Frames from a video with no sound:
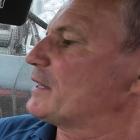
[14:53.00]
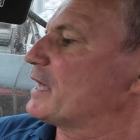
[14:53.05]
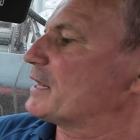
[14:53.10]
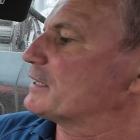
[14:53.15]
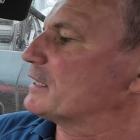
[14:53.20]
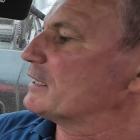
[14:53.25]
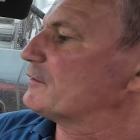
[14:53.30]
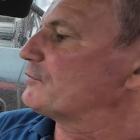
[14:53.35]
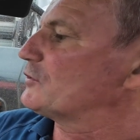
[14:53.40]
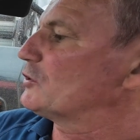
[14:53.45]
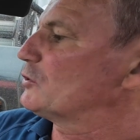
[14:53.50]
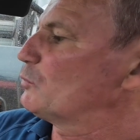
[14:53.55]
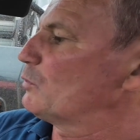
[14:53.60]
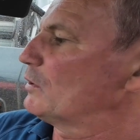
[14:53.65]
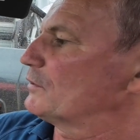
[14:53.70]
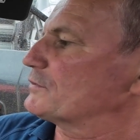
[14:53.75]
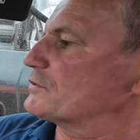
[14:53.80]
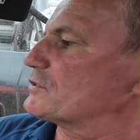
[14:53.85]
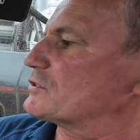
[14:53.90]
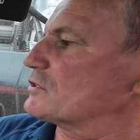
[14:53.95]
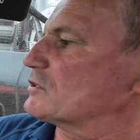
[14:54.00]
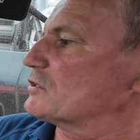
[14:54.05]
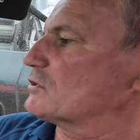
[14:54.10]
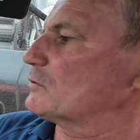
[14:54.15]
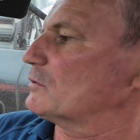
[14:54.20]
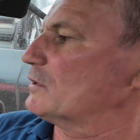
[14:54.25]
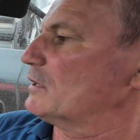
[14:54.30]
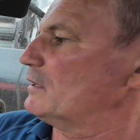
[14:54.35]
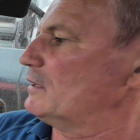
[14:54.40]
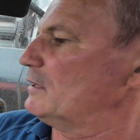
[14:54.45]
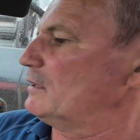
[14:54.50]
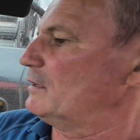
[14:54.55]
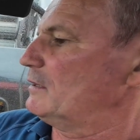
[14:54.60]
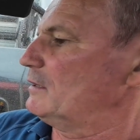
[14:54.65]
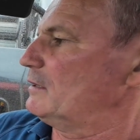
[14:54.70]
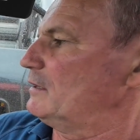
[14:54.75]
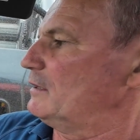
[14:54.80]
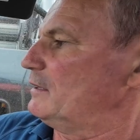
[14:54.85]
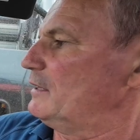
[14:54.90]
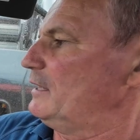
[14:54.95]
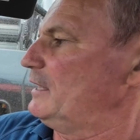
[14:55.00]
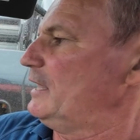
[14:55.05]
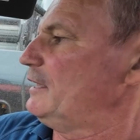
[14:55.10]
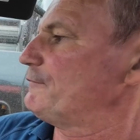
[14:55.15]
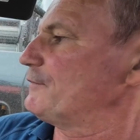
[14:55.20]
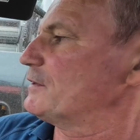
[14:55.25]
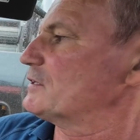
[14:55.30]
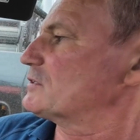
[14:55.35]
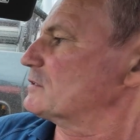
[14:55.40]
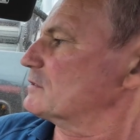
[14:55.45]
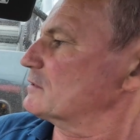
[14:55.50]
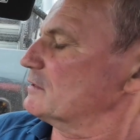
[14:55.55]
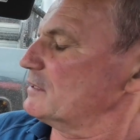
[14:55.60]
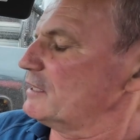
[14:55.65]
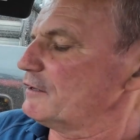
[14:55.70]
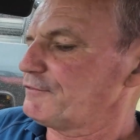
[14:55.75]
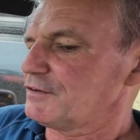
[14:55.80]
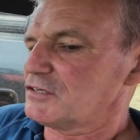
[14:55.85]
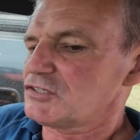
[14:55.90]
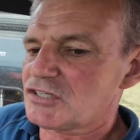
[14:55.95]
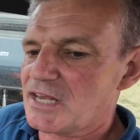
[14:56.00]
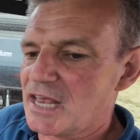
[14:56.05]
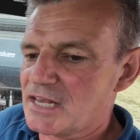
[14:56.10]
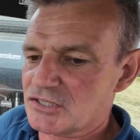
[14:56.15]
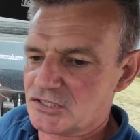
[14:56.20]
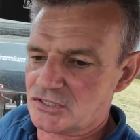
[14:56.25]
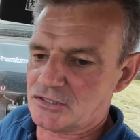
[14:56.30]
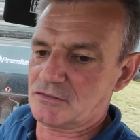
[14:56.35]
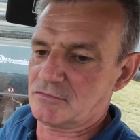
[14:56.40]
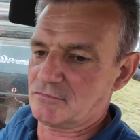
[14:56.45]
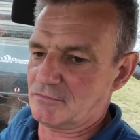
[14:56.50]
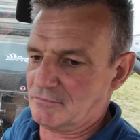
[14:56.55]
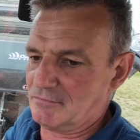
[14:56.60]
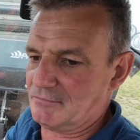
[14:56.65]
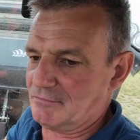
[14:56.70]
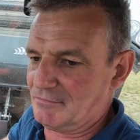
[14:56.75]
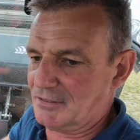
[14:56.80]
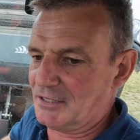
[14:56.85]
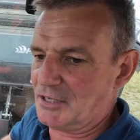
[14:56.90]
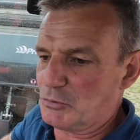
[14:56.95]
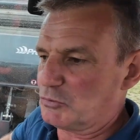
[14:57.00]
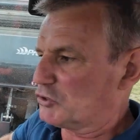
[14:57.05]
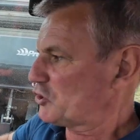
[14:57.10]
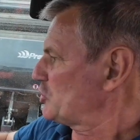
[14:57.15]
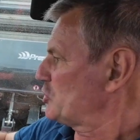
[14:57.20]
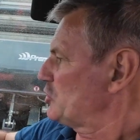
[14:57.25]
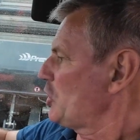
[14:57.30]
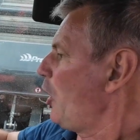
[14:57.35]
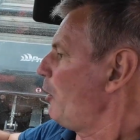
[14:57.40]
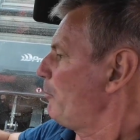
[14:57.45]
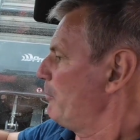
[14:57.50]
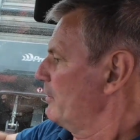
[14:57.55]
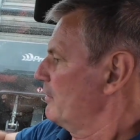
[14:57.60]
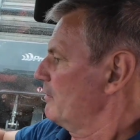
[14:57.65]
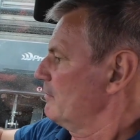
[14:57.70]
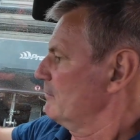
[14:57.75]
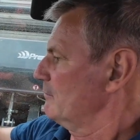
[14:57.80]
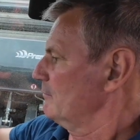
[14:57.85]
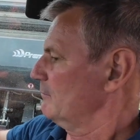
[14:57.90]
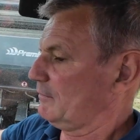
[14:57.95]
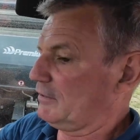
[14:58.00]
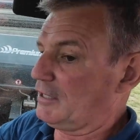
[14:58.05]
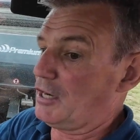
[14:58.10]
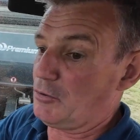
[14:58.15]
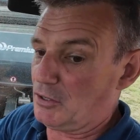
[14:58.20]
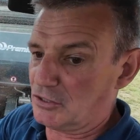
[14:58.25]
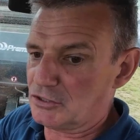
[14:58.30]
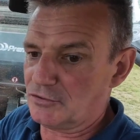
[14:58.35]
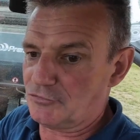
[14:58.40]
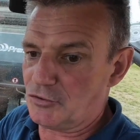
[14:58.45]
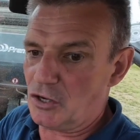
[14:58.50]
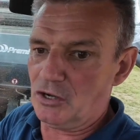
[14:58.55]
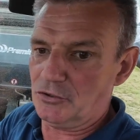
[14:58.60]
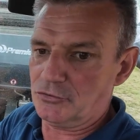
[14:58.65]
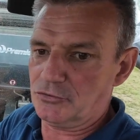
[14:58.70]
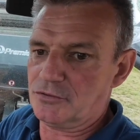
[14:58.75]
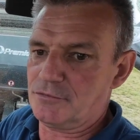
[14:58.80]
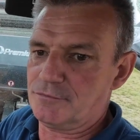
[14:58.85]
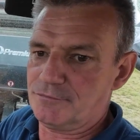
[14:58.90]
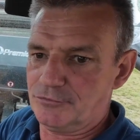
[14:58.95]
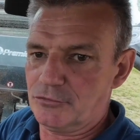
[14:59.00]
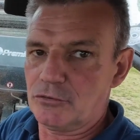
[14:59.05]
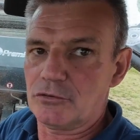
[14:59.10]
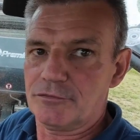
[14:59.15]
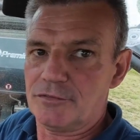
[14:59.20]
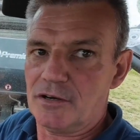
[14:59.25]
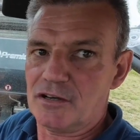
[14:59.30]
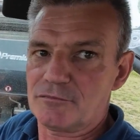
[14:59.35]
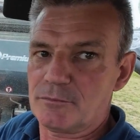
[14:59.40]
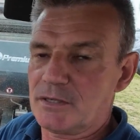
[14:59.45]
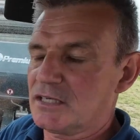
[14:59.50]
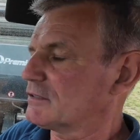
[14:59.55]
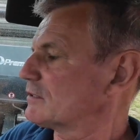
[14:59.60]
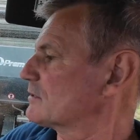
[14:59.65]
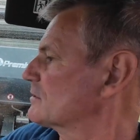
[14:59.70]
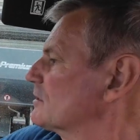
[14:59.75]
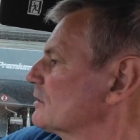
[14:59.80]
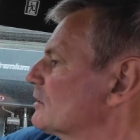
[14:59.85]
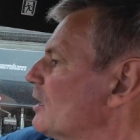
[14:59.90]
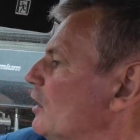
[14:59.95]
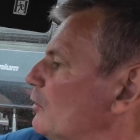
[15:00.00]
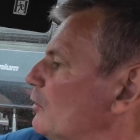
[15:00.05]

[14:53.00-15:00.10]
But then if you want to, if it says, you know, stop, you know, and you've got another 4 or 5 meters to